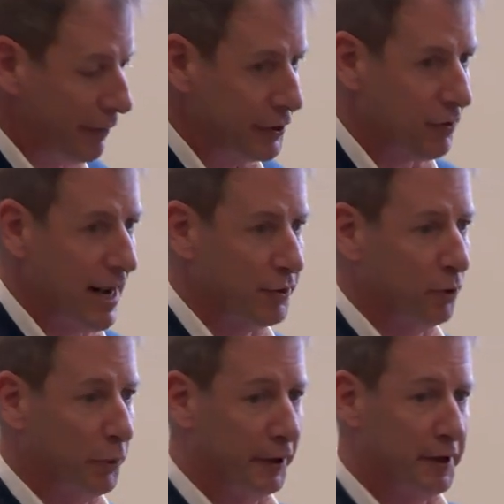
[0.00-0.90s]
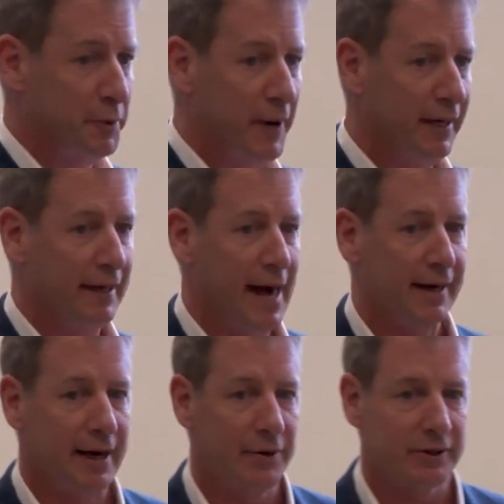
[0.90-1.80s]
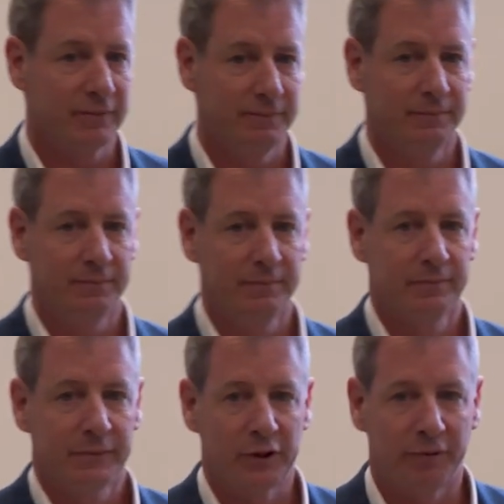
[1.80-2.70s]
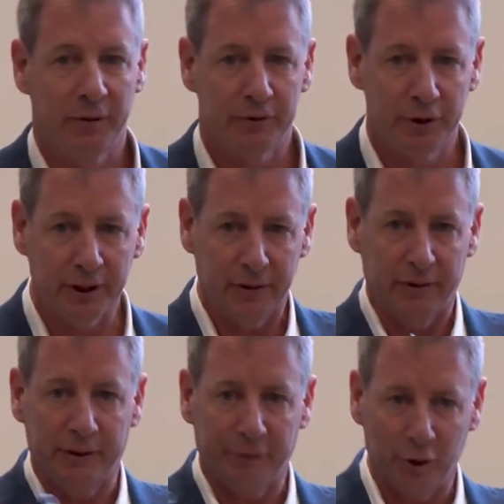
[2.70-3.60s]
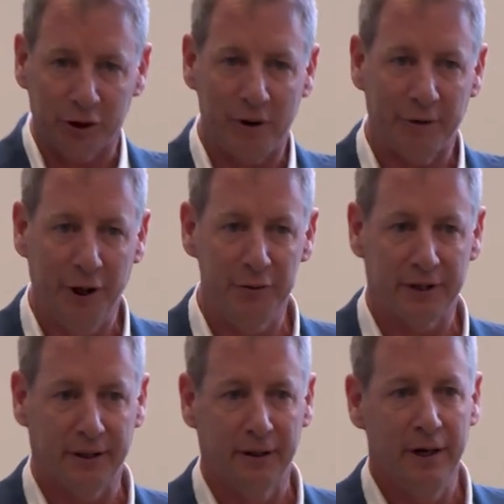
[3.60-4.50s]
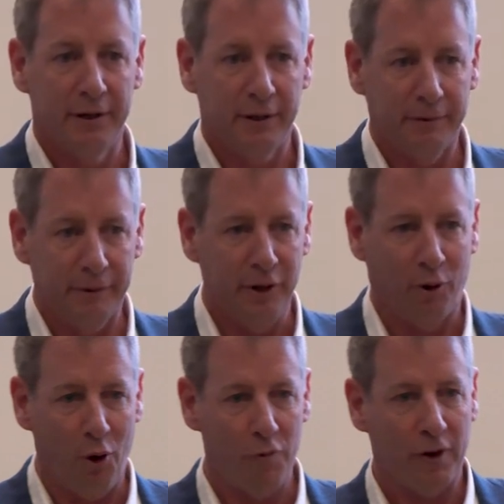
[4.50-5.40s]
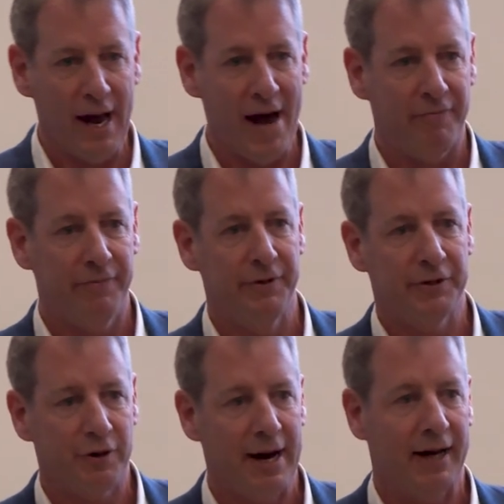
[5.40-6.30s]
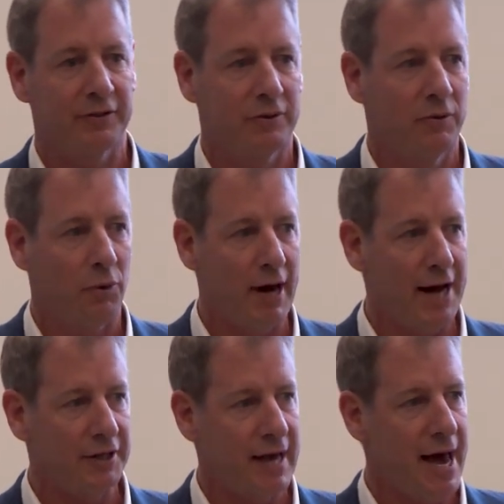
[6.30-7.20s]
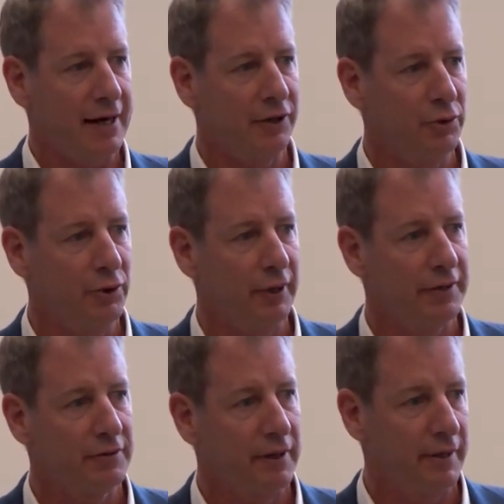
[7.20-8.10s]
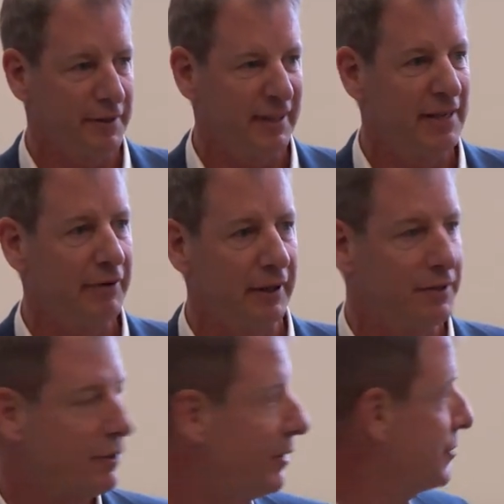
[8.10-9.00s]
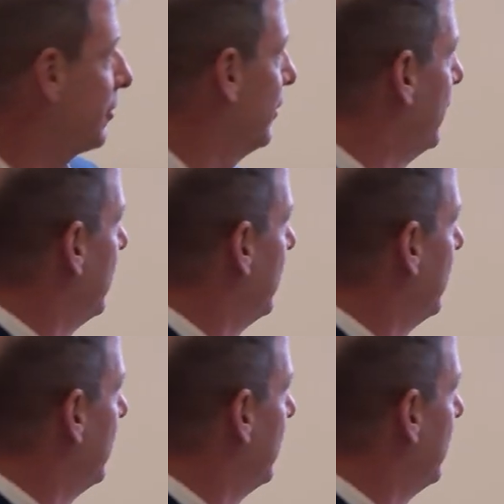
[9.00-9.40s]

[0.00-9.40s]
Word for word: of the tracts were participating in adding housing. So if you took it, if you looked around Houston, you know, over half of the tracts were actually adding new units, and significantly so. These are